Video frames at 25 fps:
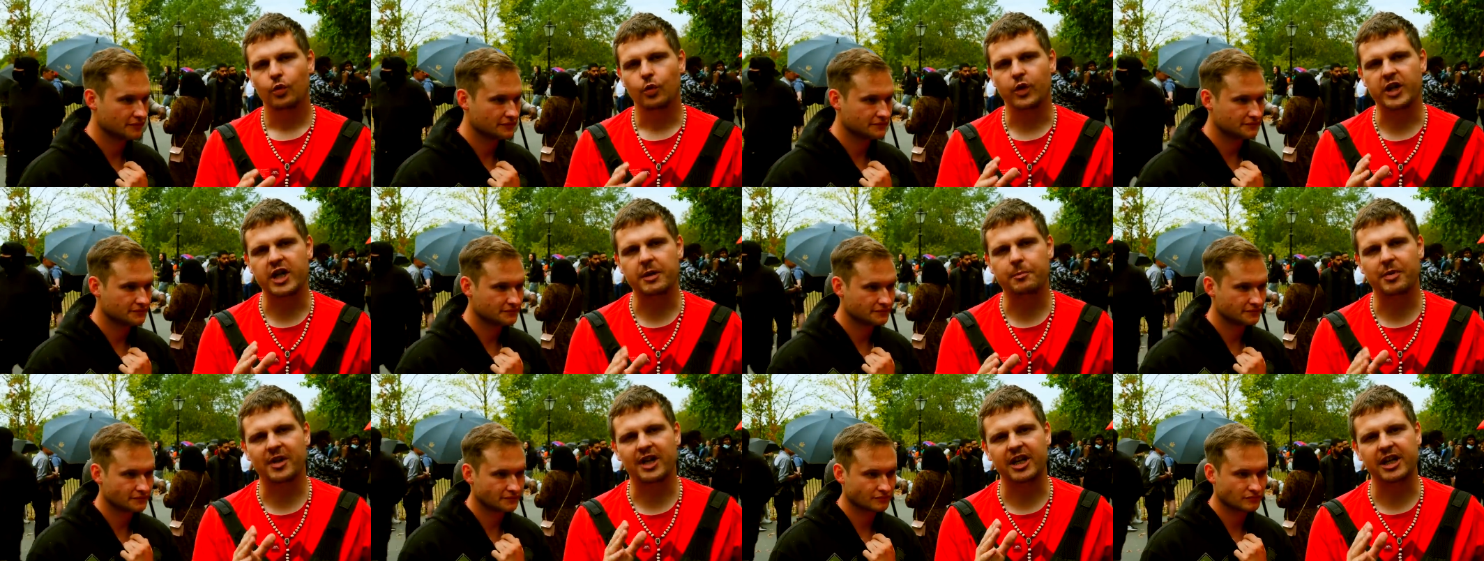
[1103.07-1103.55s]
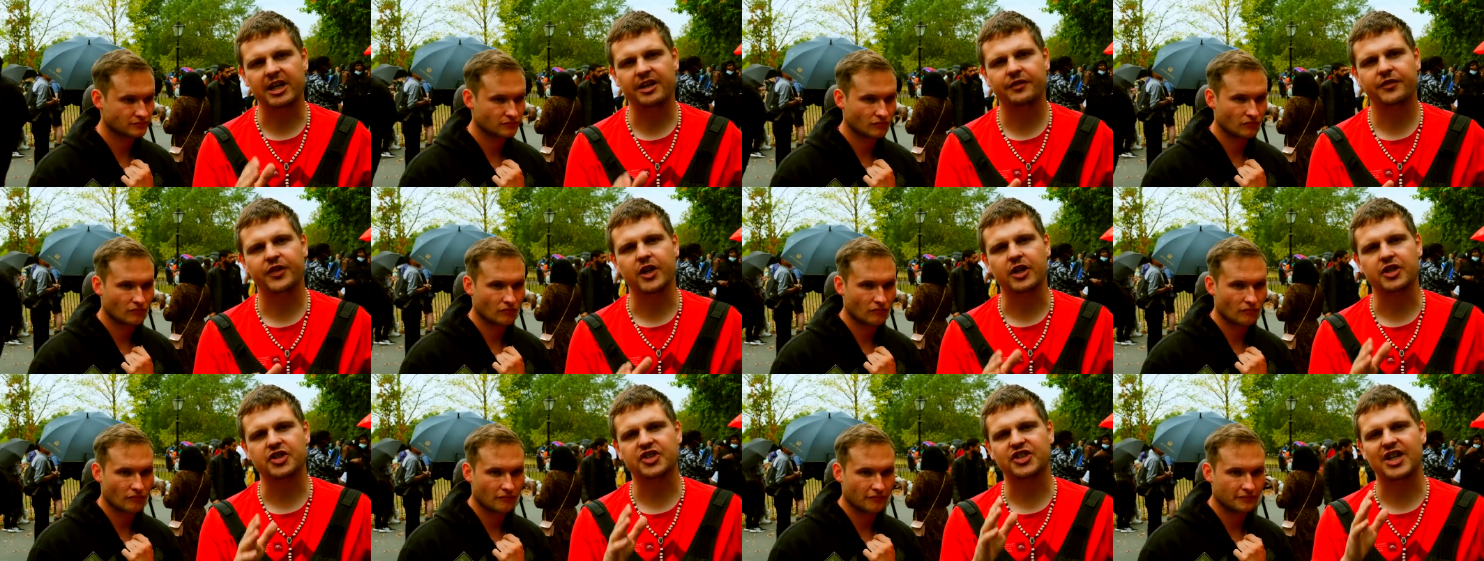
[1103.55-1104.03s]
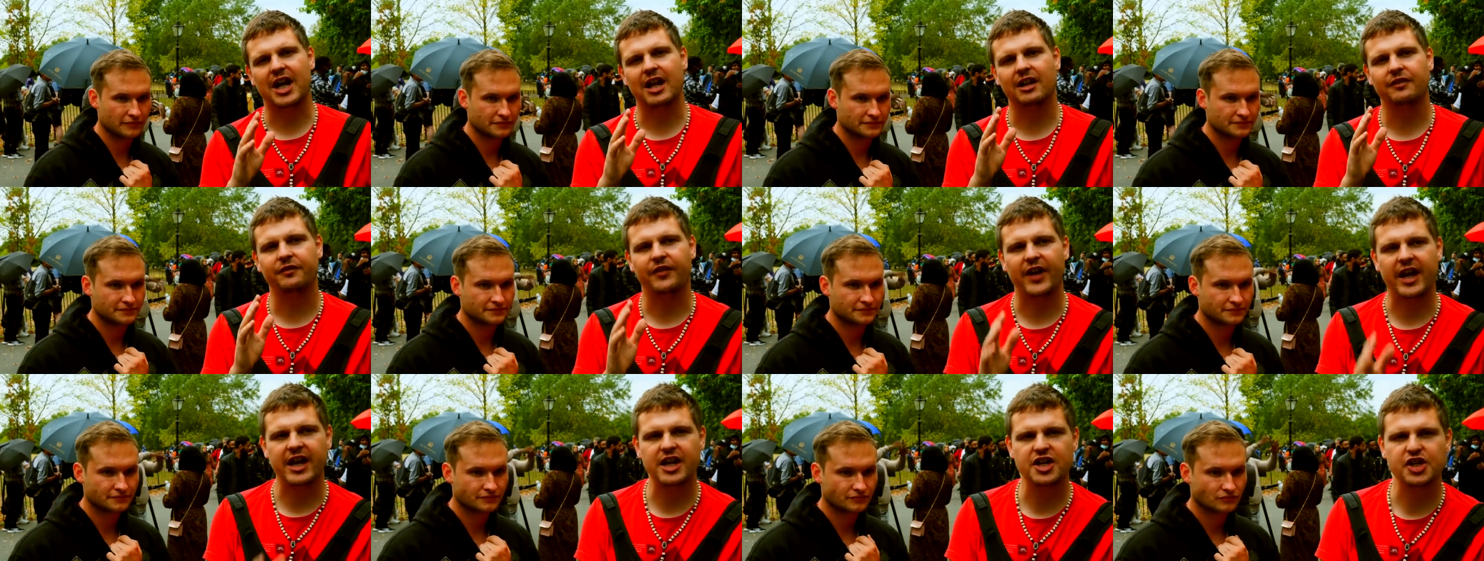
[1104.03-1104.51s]
Speaker 1: we believe that
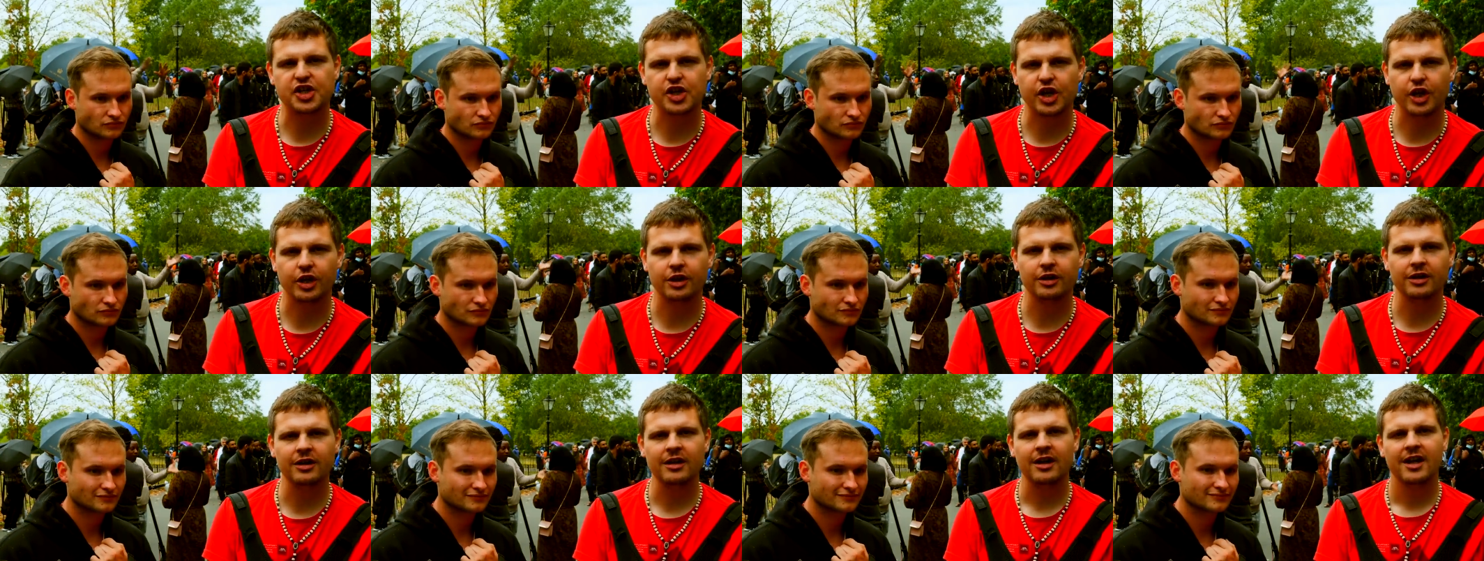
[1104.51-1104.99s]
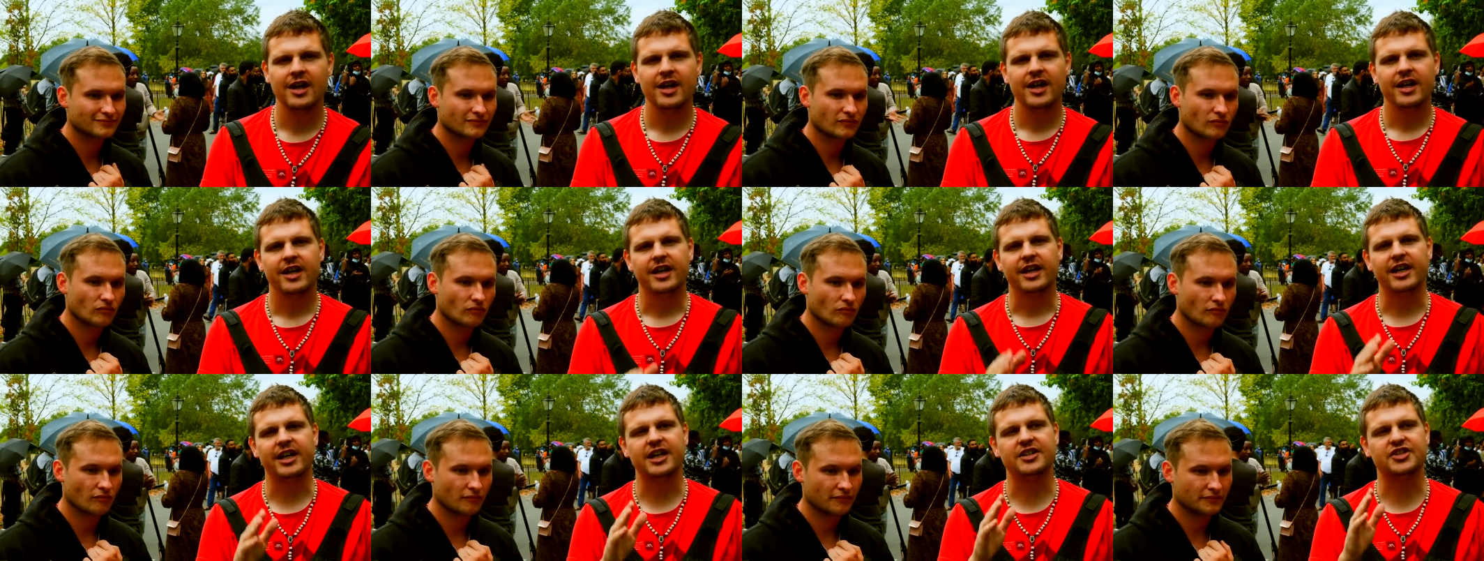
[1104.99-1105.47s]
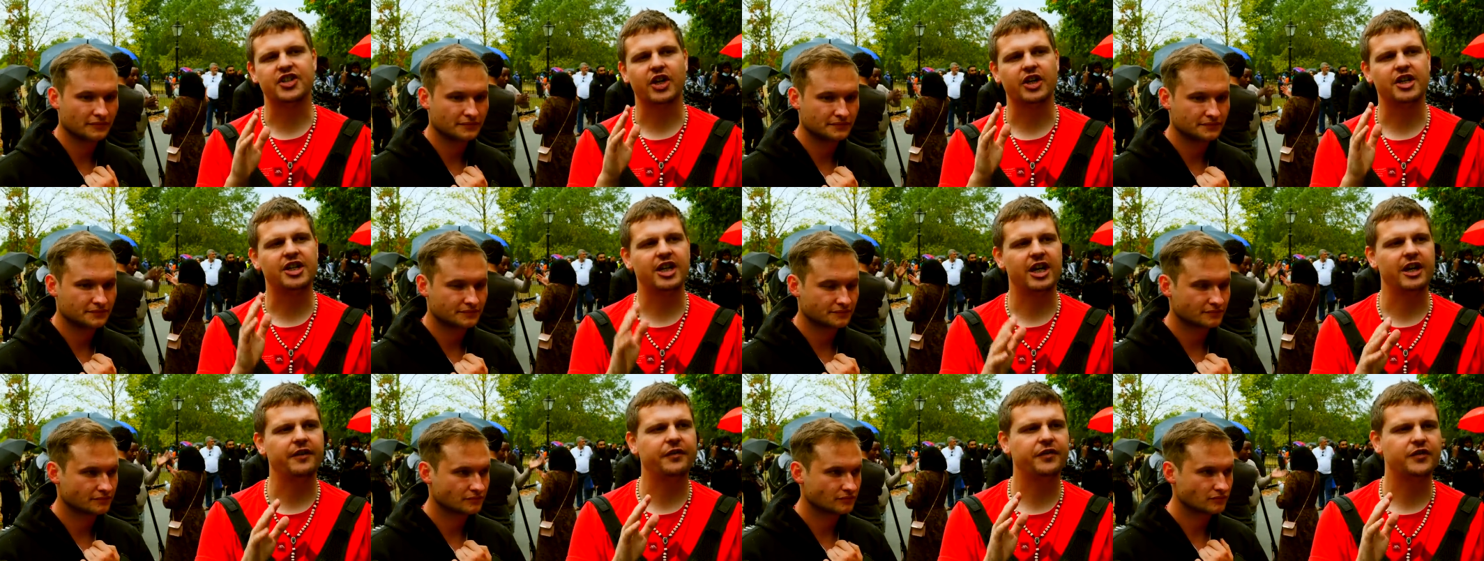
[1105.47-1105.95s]
salvation is a
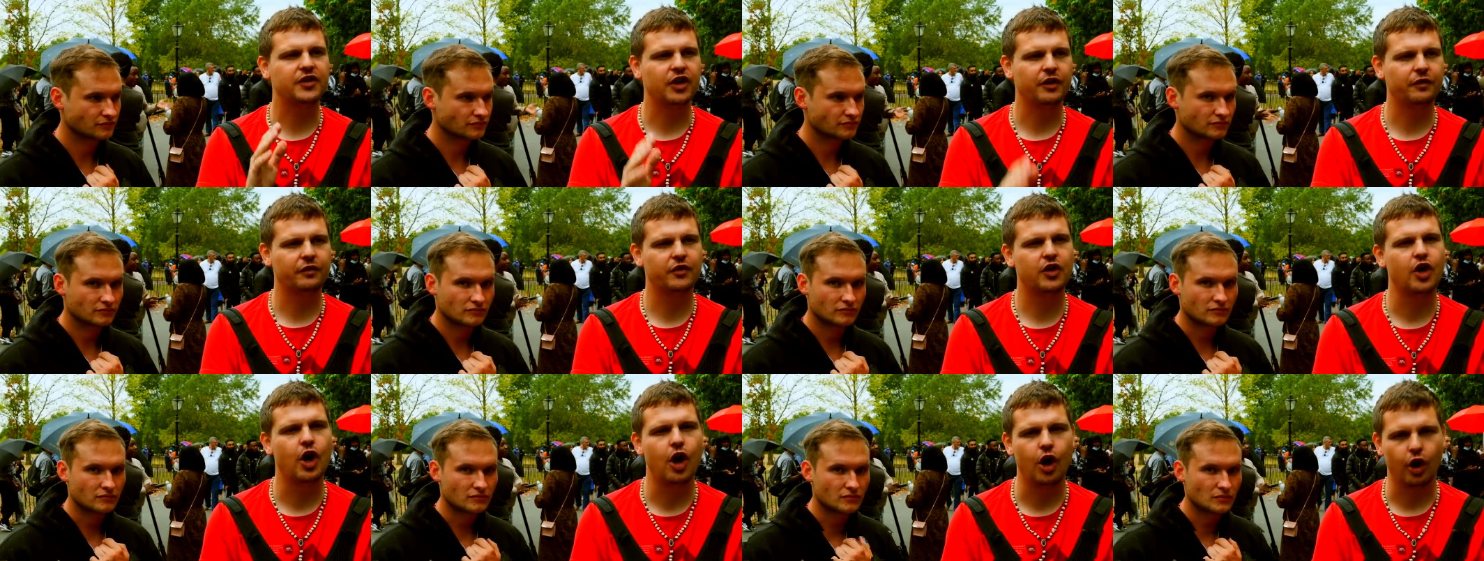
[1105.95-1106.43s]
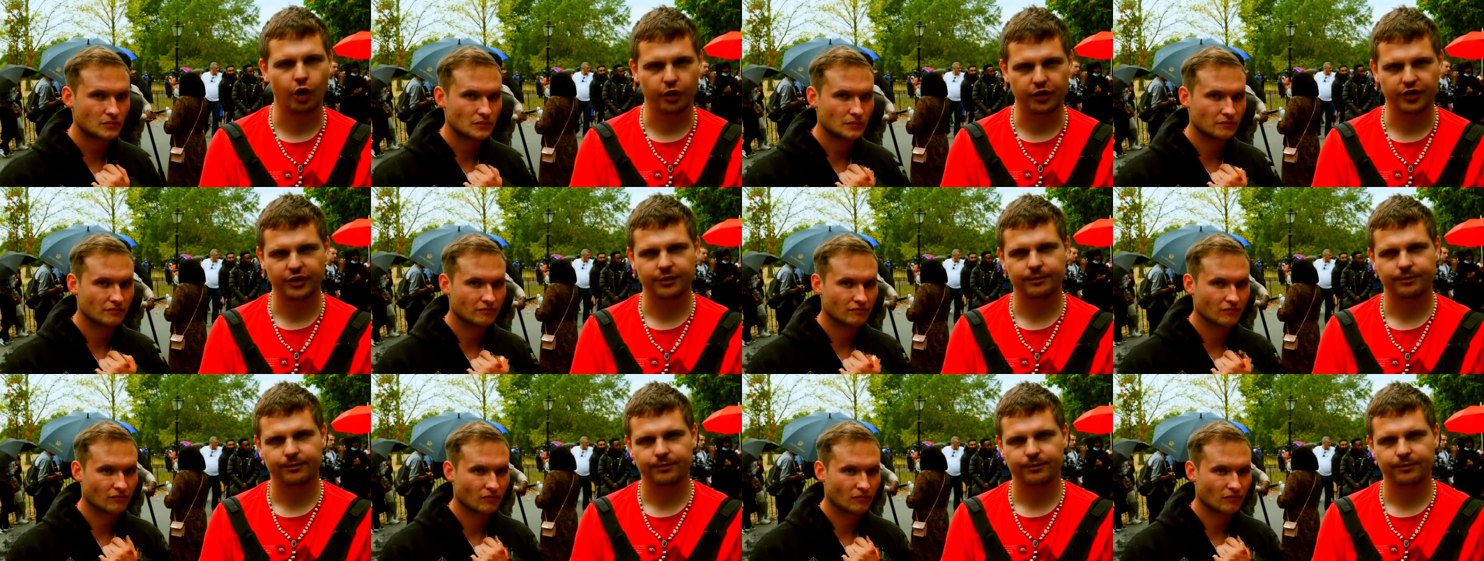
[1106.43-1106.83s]
gift of God.